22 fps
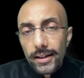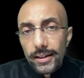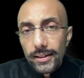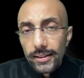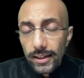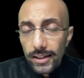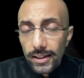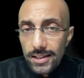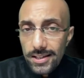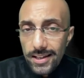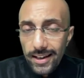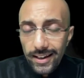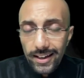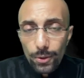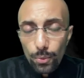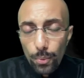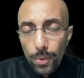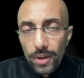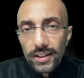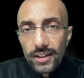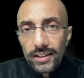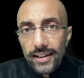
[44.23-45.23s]
then second
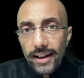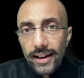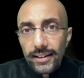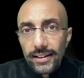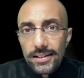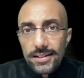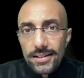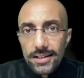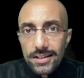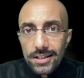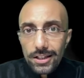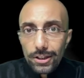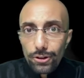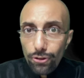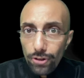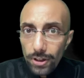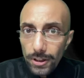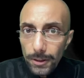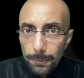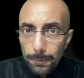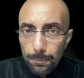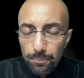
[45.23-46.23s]
one in
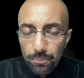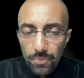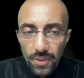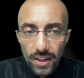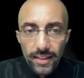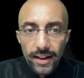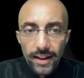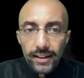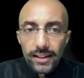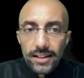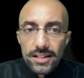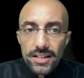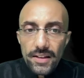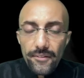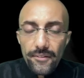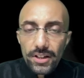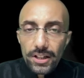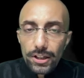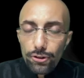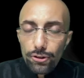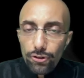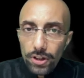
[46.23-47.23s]
1963, then
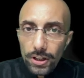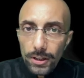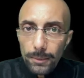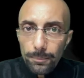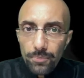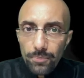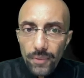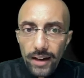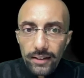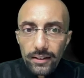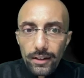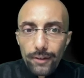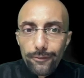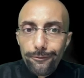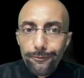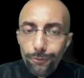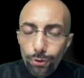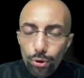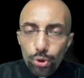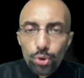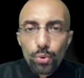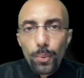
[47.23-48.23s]
1973, and then
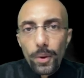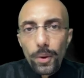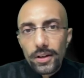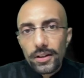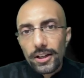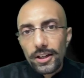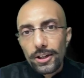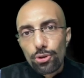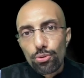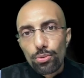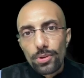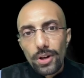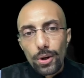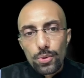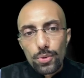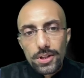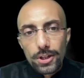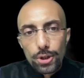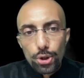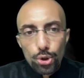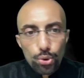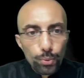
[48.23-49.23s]
fourth one in
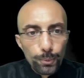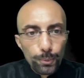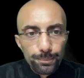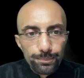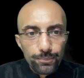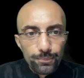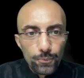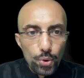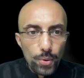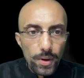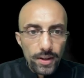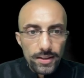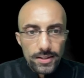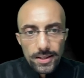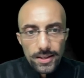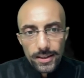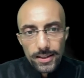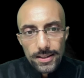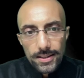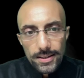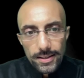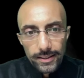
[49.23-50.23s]
2002. So answer
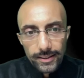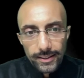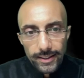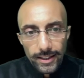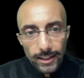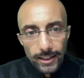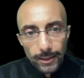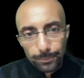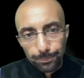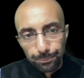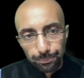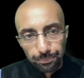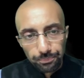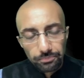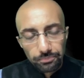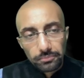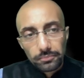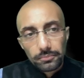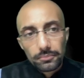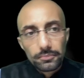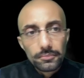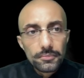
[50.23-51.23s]
is D.
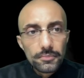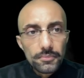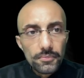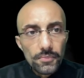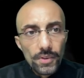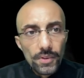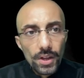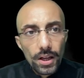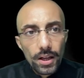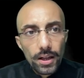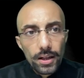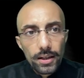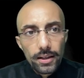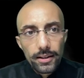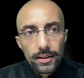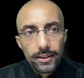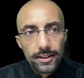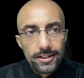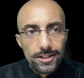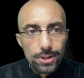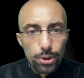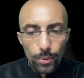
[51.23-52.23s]

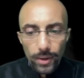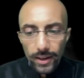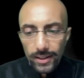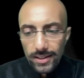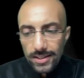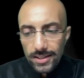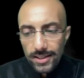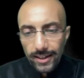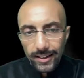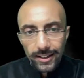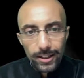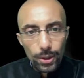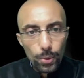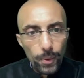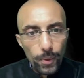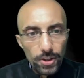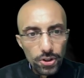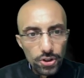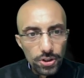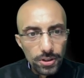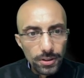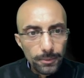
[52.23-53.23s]
Let us look at second
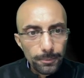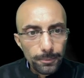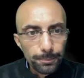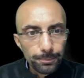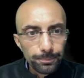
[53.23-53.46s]
question.